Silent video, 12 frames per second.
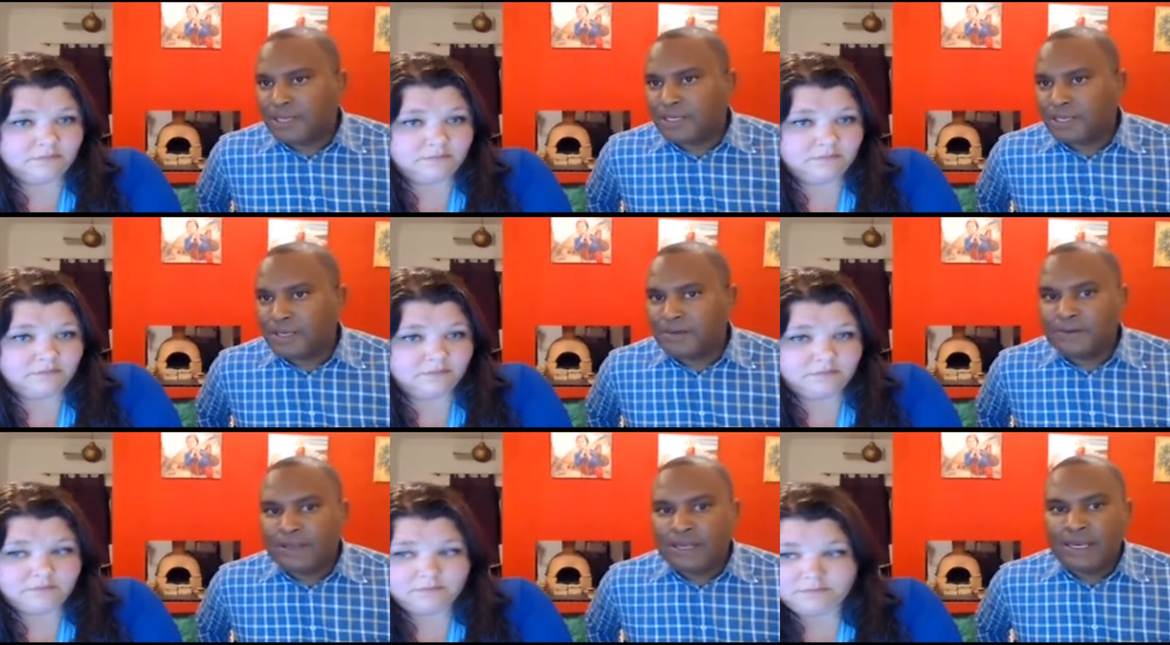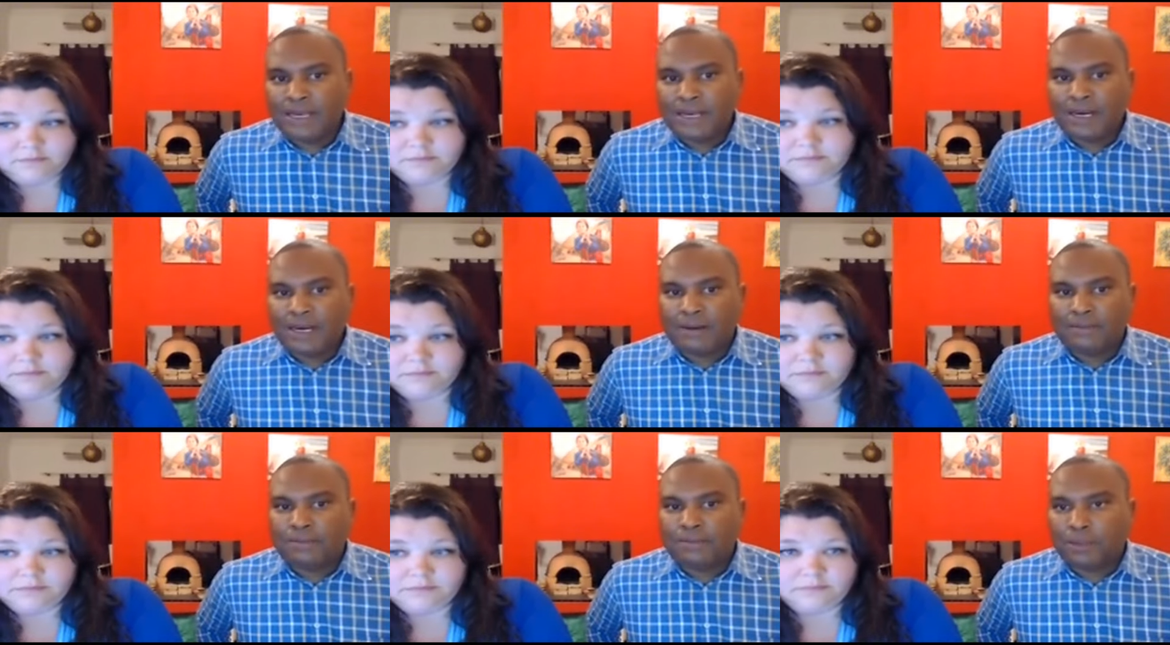Speaker 1: bitten you,
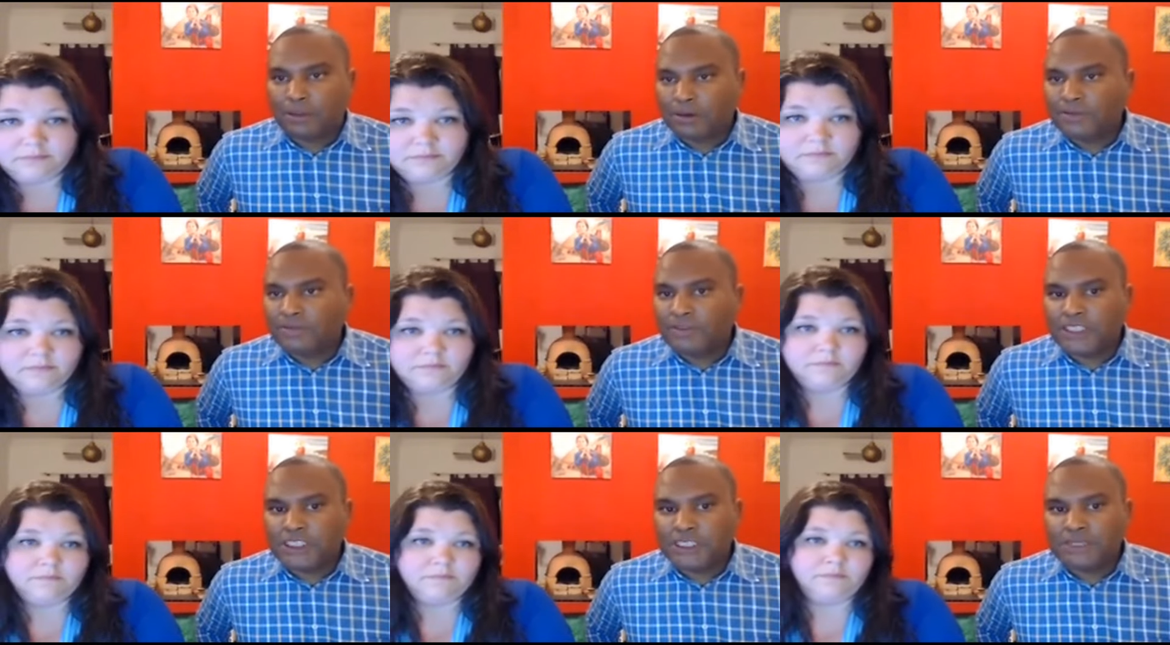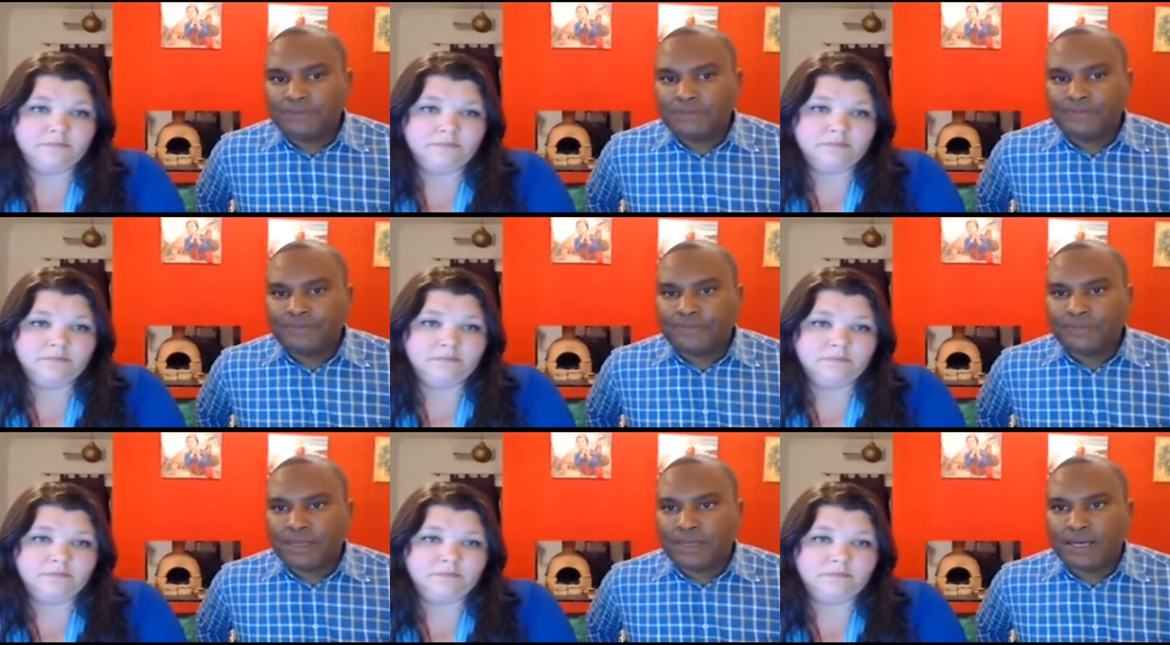um, blurred vision,
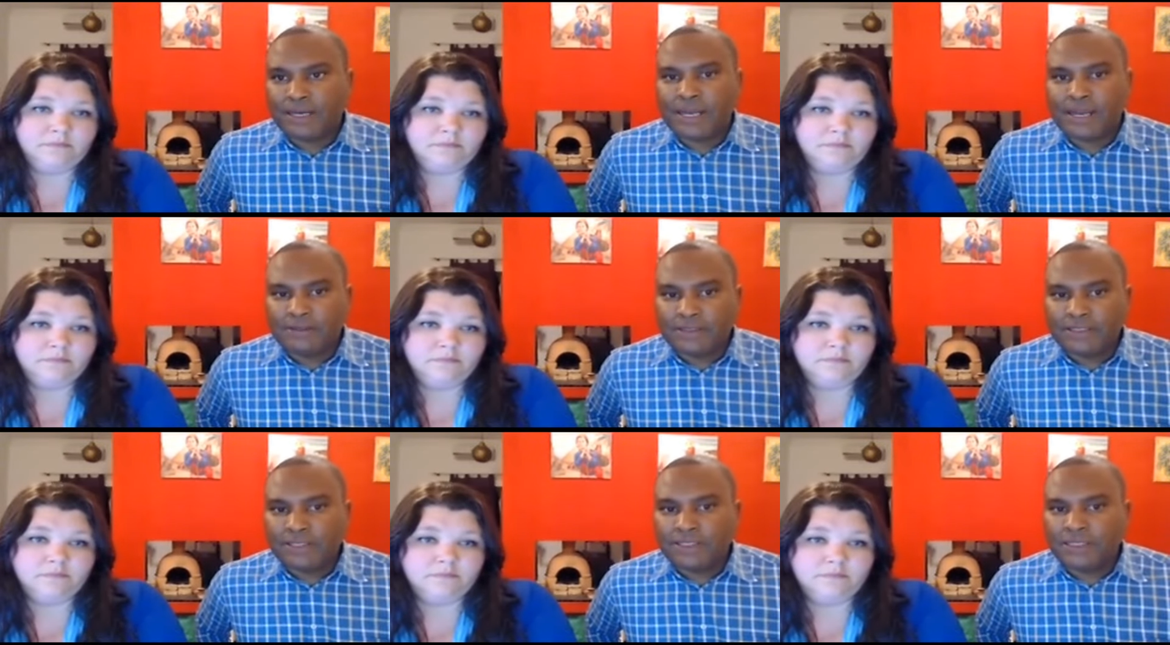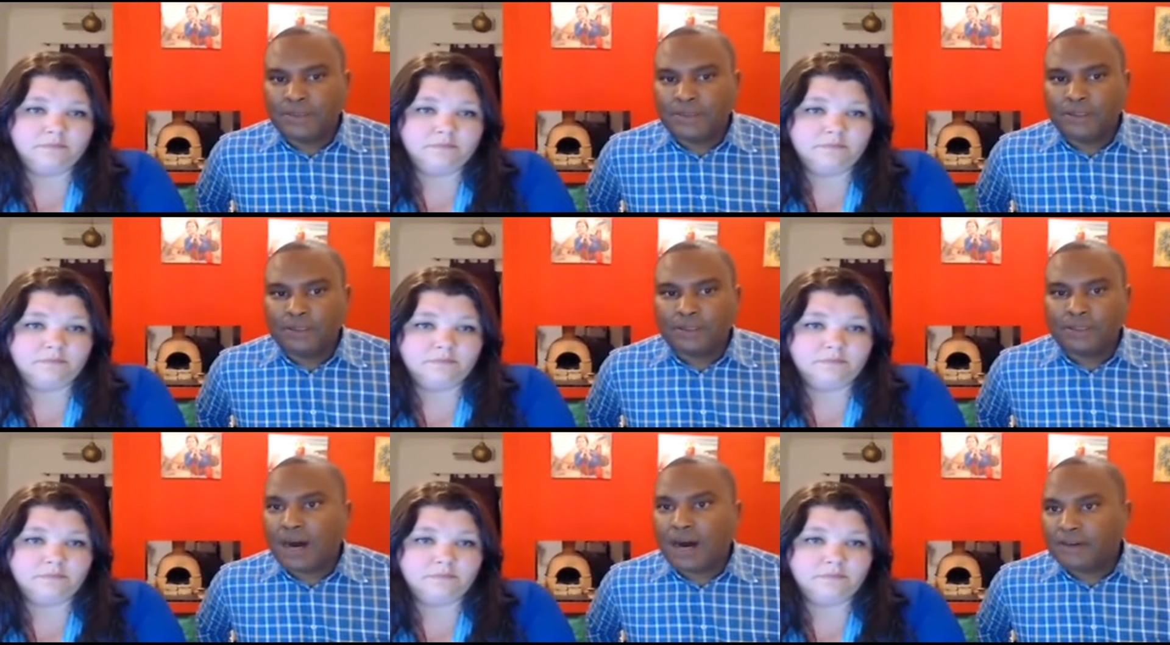uh,
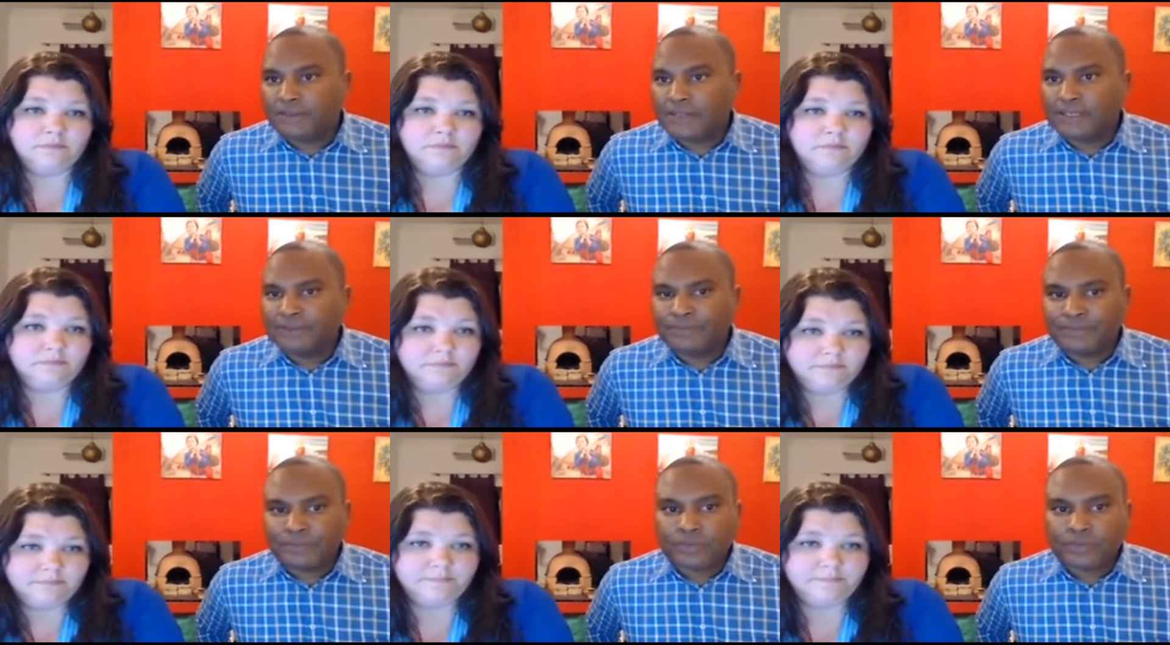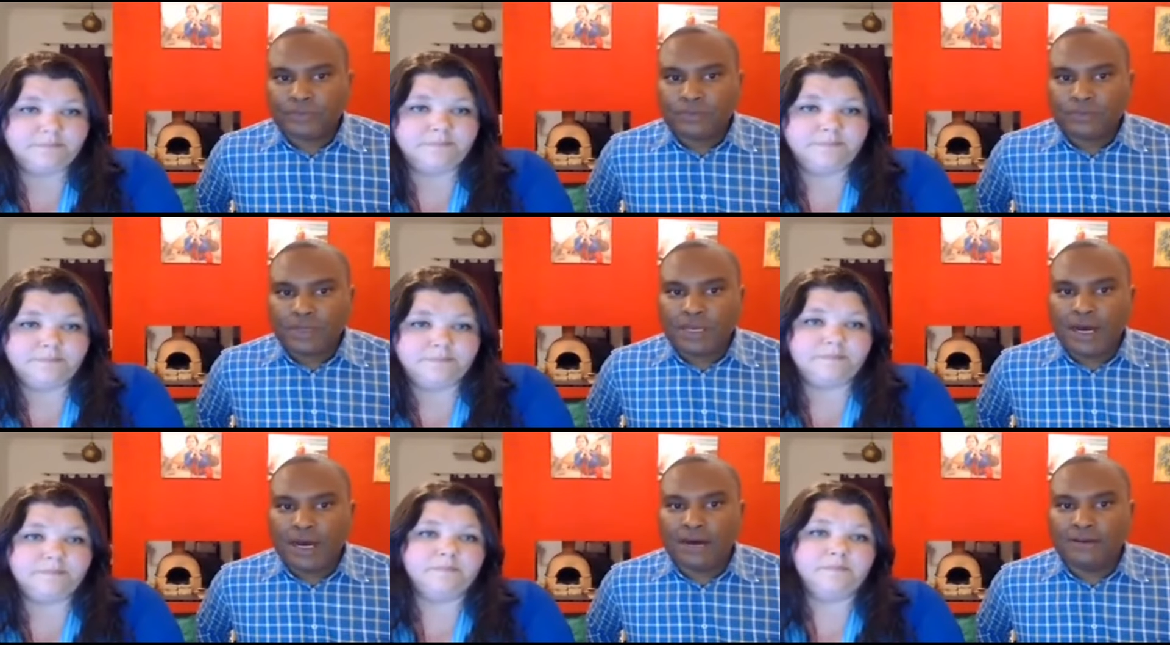irresistible coughing,
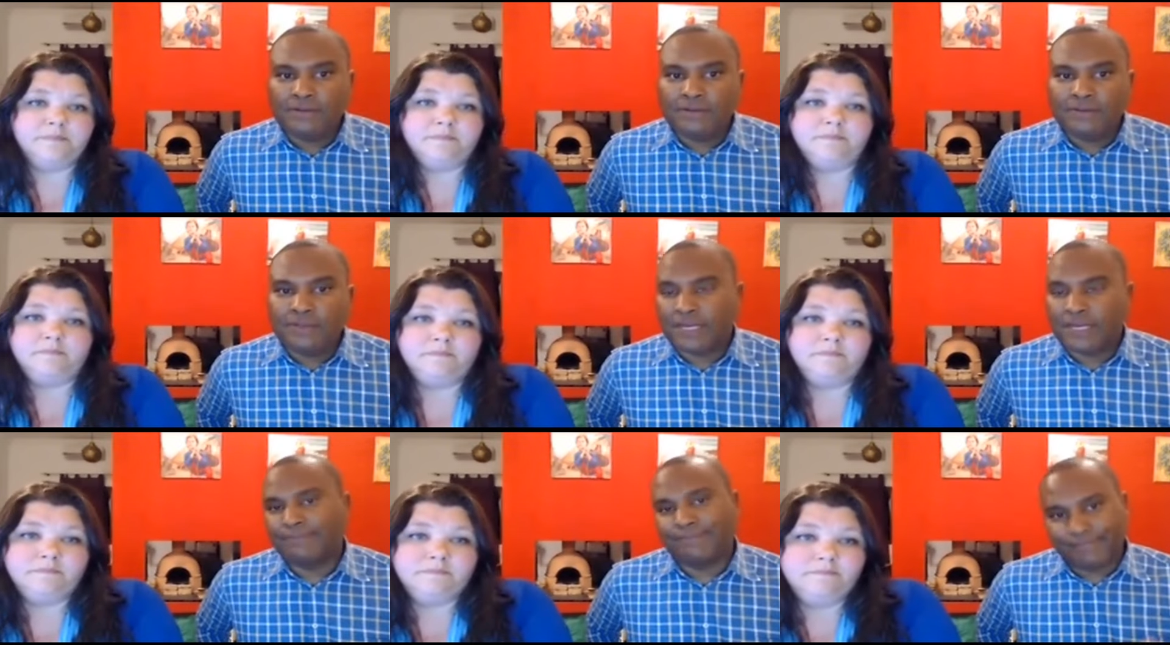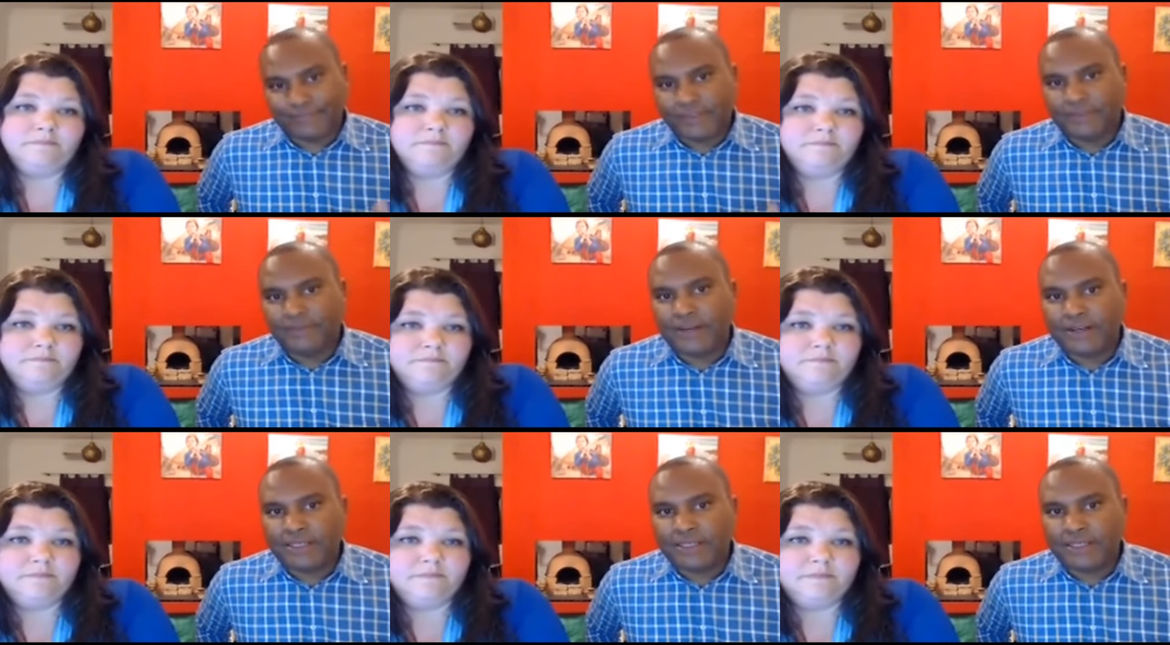uh, um,
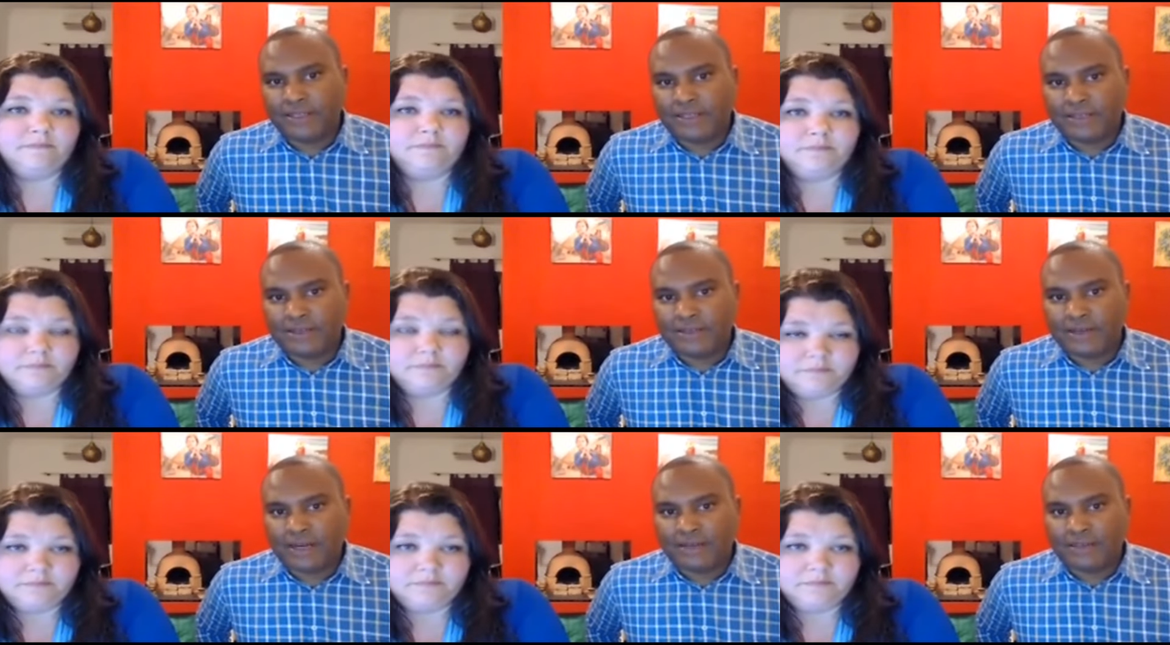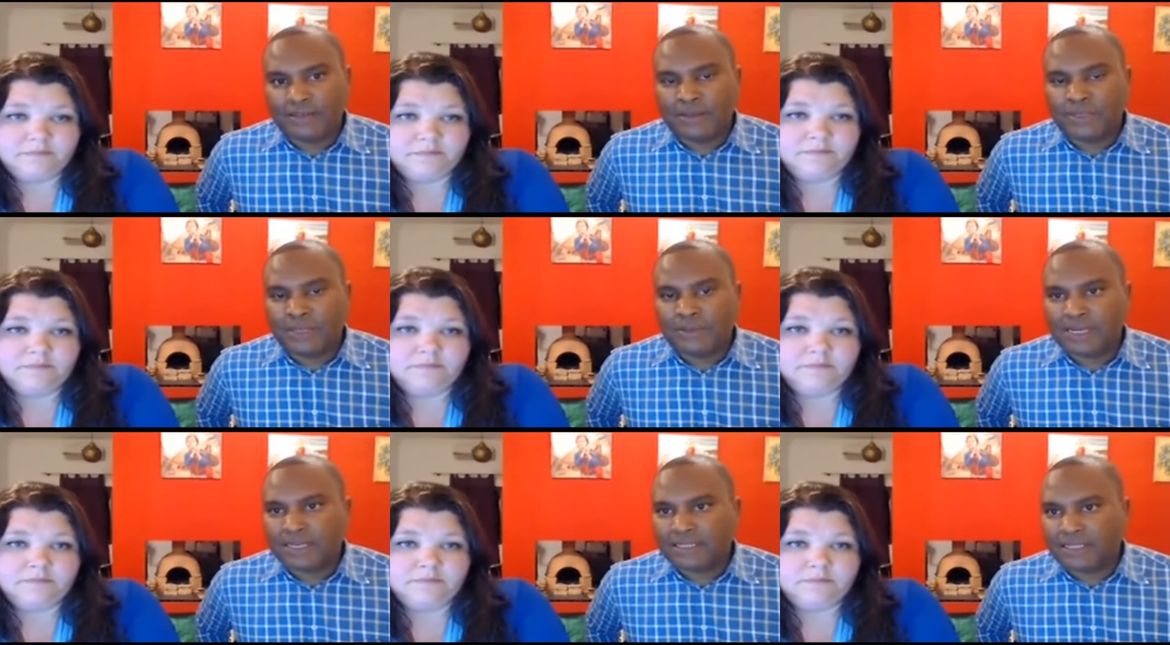very serious uh,
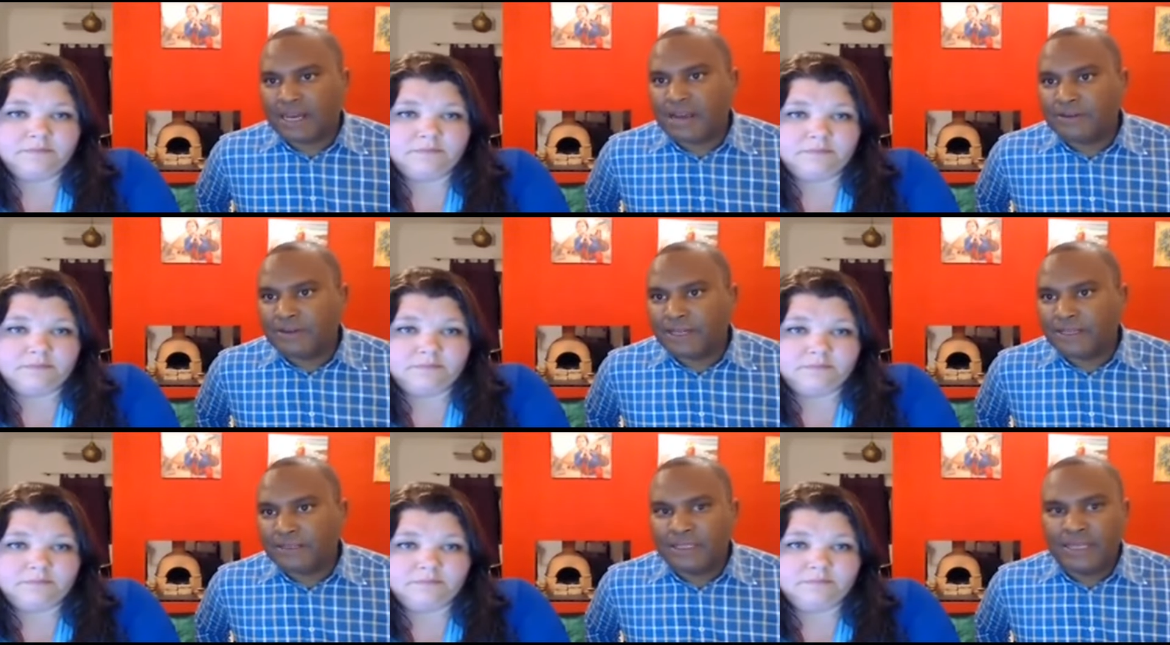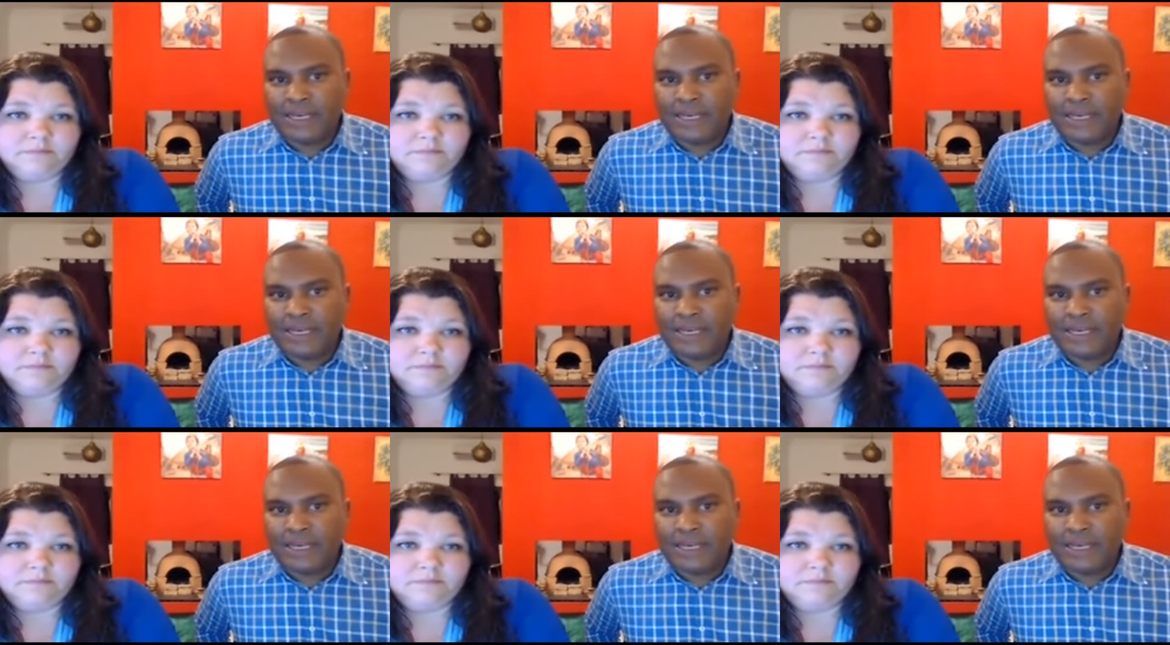symptoms like diarrhea,